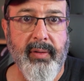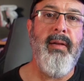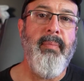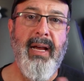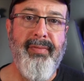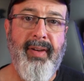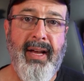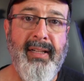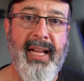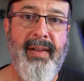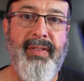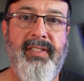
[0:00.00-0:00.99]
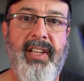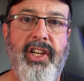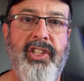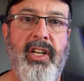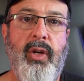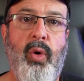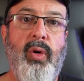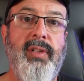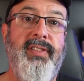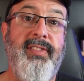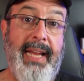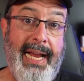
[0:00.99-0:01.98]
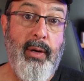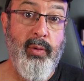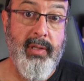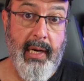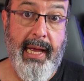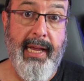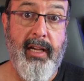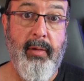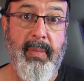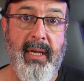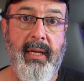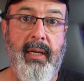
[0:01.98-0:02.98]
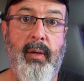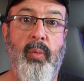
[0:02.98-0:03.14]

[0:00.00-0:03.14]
In my file, I have a section called Sounds Like Me,